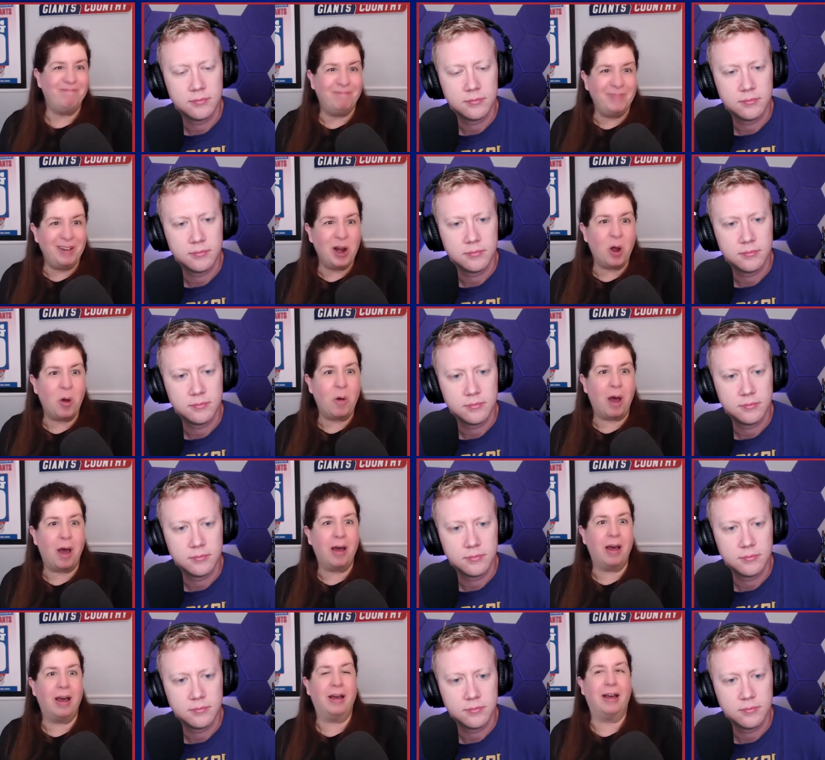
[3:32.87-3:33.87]
Speaker 1: you know,
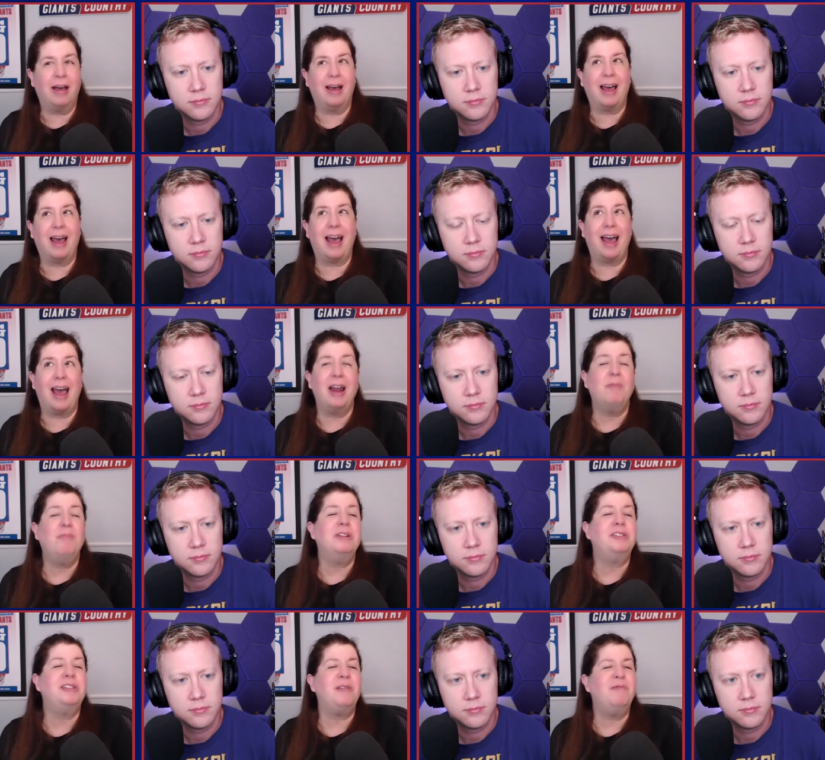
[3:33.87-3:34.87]
I
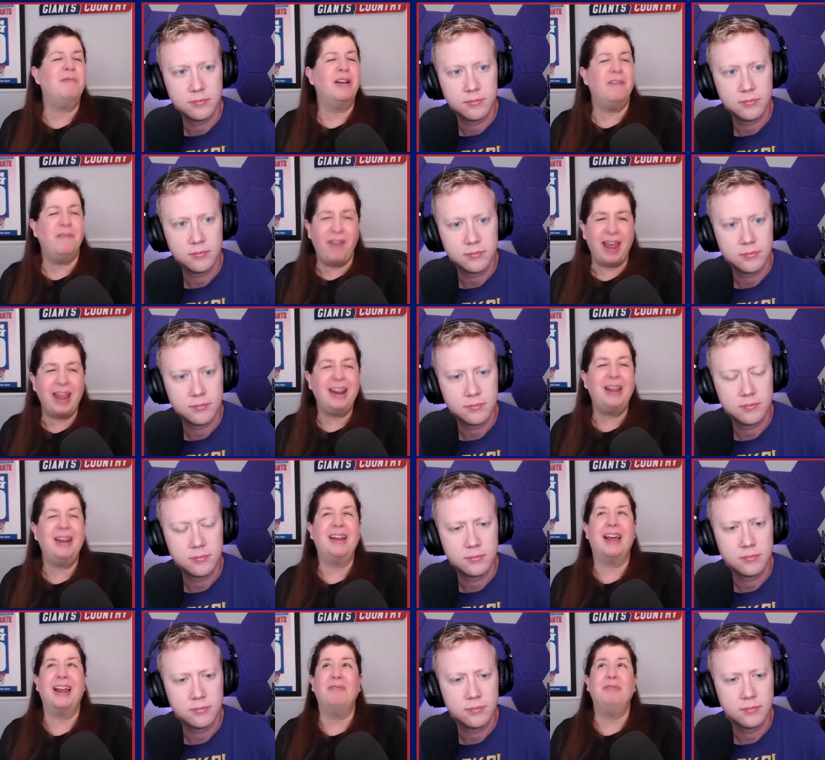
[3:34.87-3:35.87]
don't want to say
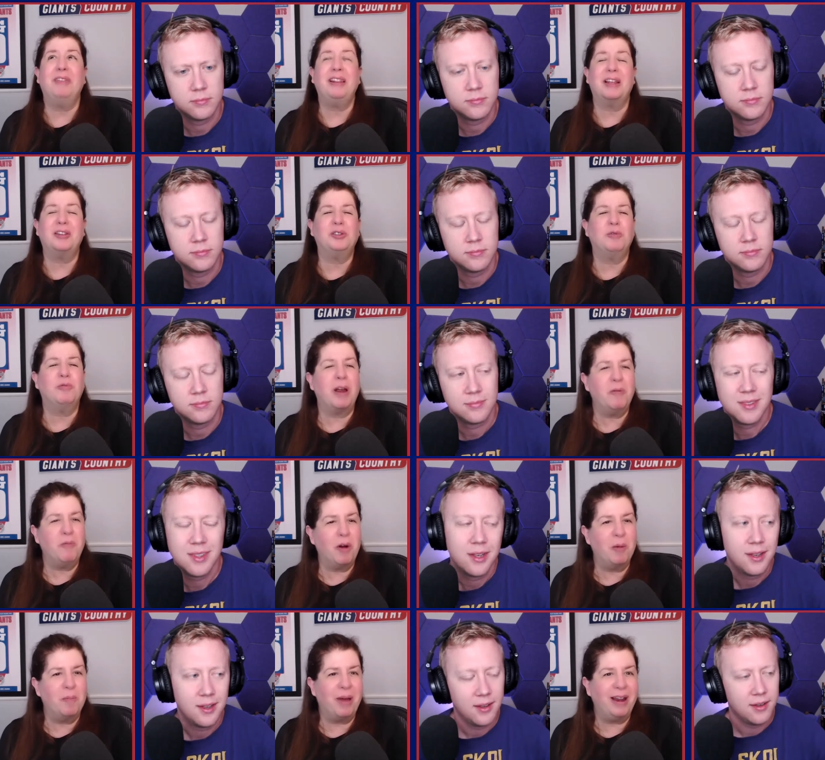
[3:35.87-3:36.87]
renovated. I don't think that's the right
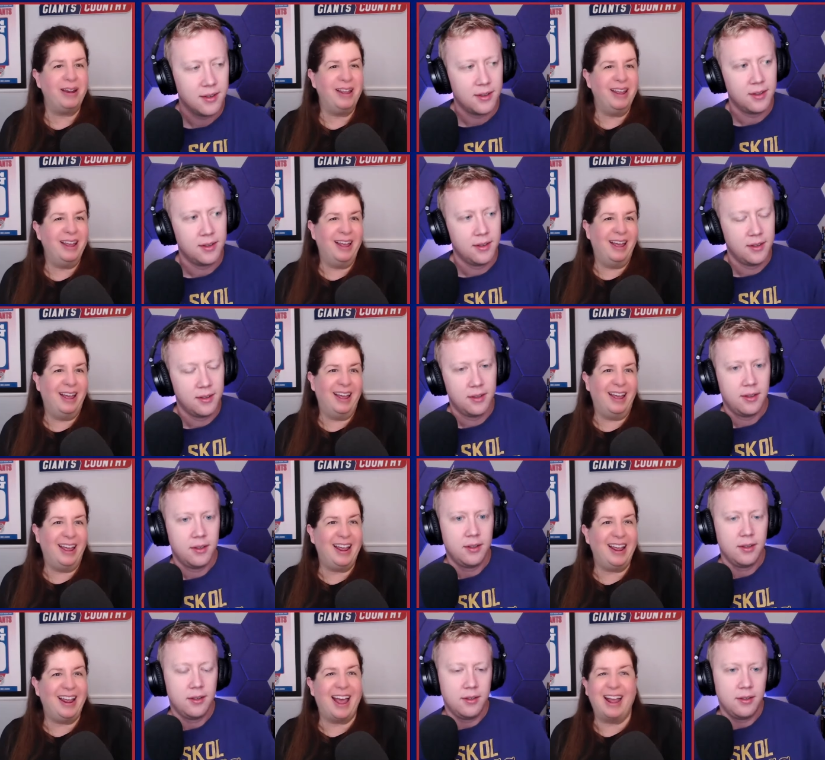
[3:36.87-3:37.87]
word, but
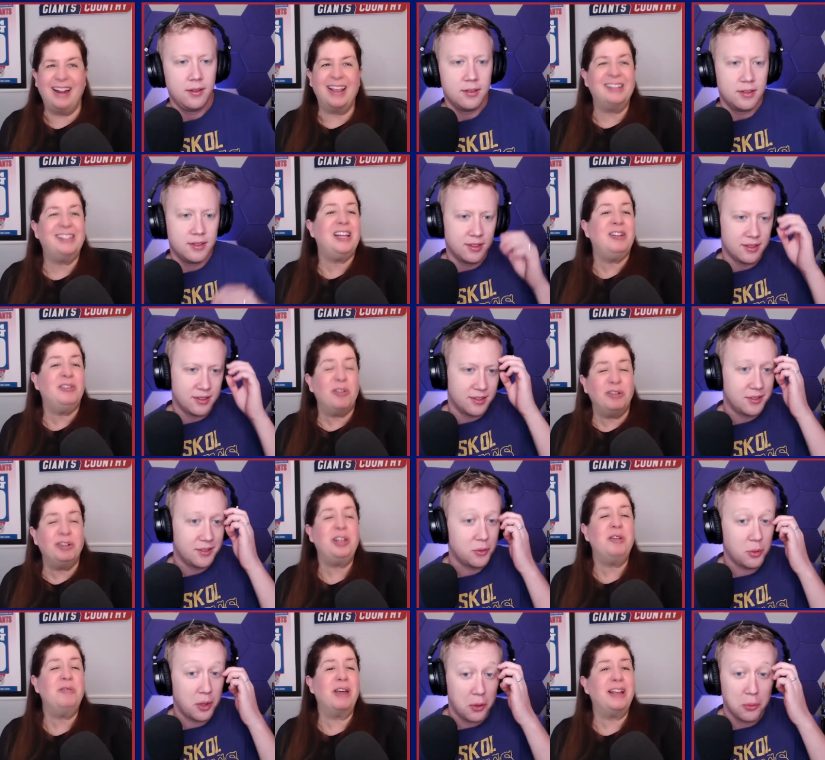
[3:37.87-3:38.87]
does he look
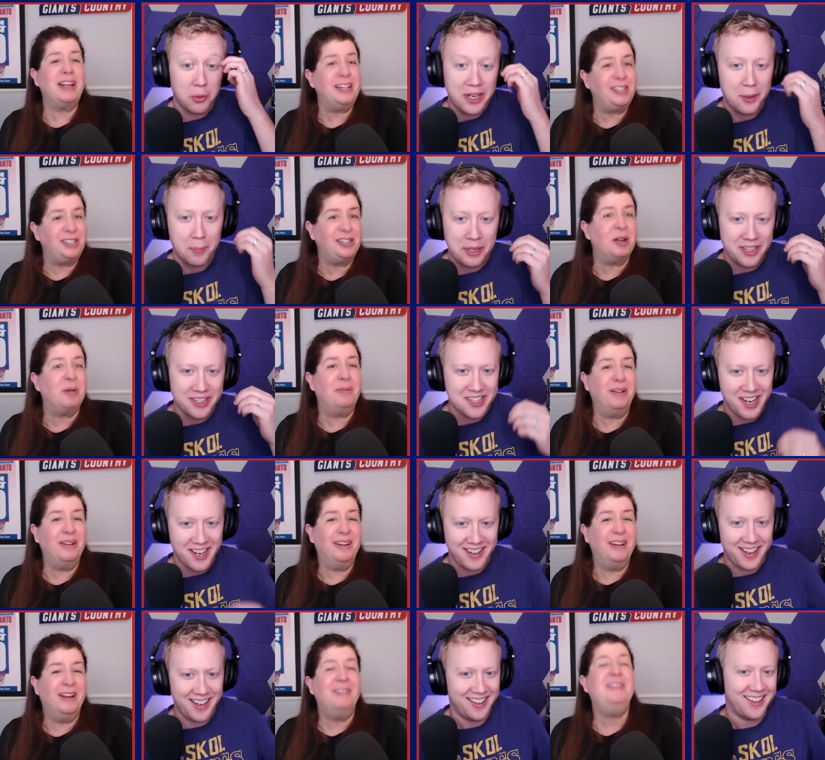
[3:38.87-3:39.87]

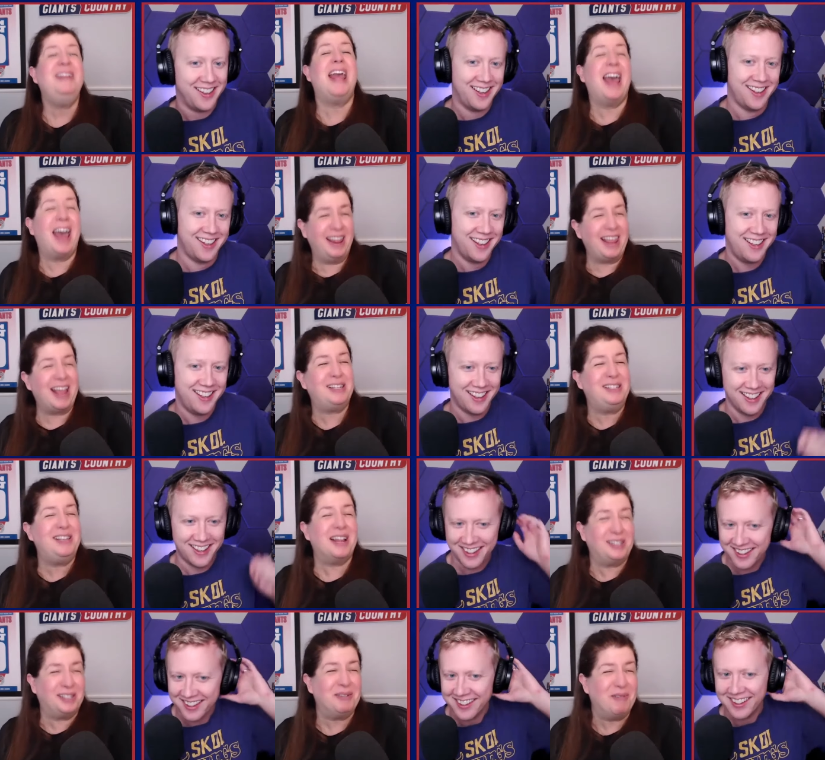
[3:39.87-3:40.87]
Speaker 2: rehabilitated?
Speaker 1: Yeah, that's
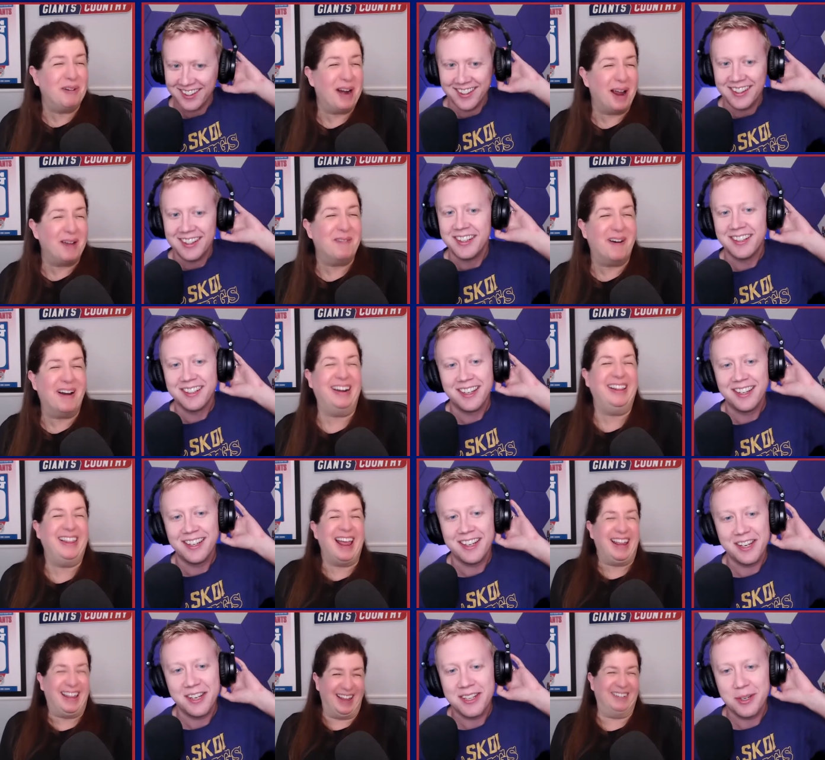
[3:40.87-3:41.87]
the word I wanted.
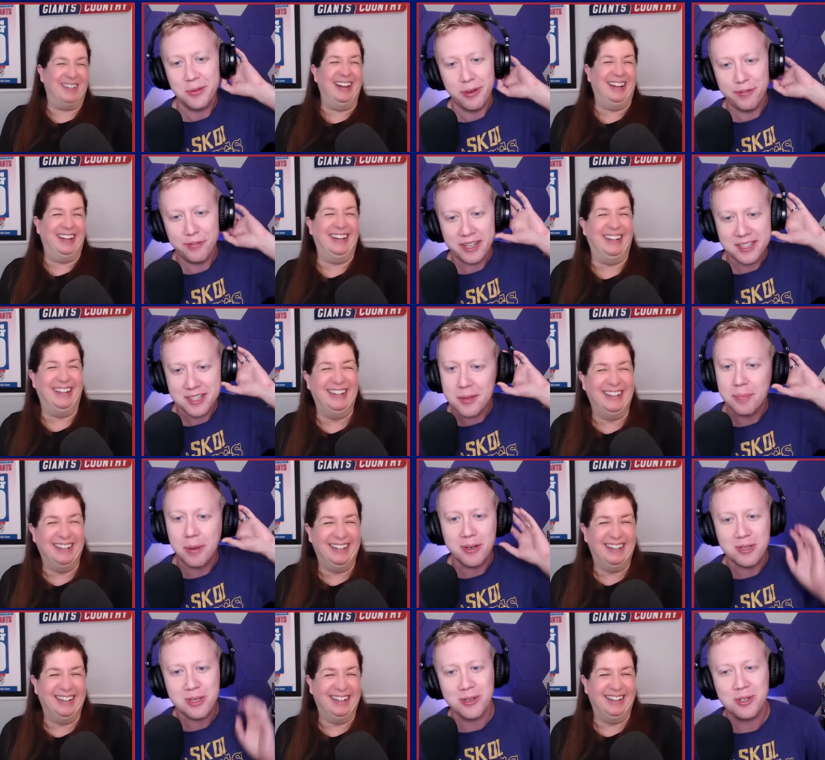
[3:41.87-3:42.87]
Speaker 2: Did we fix the
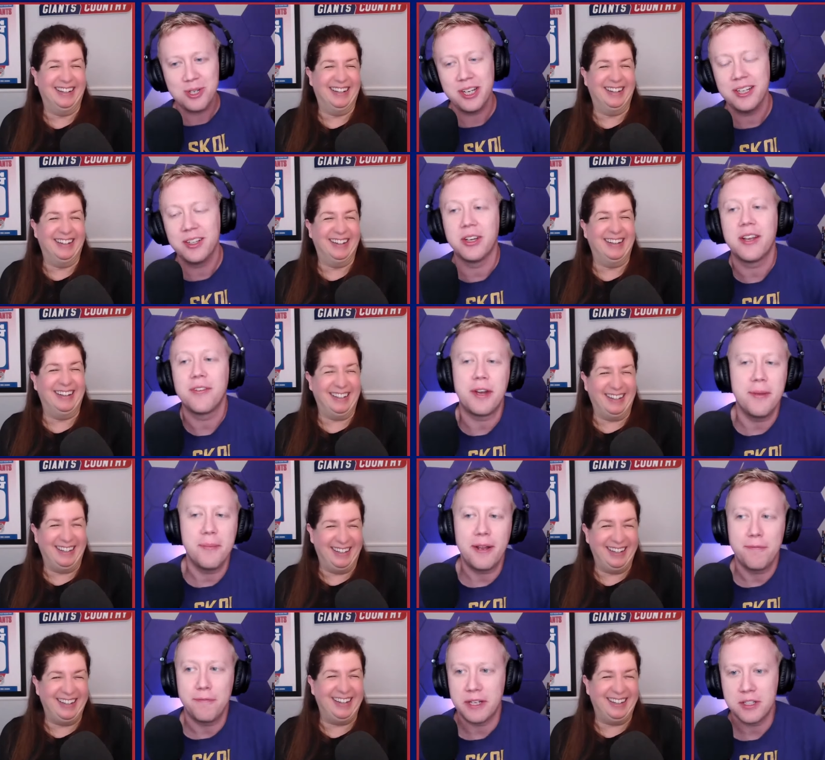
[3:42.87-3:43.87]
Bozo gene? Look, if
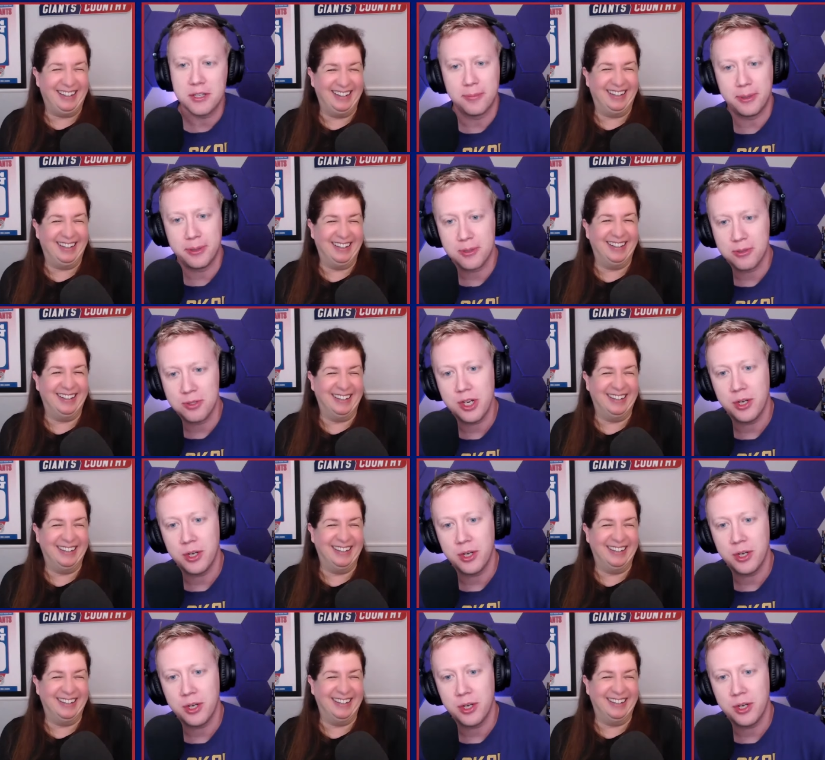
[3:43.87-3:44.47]
anybody fixed the Bozo gene,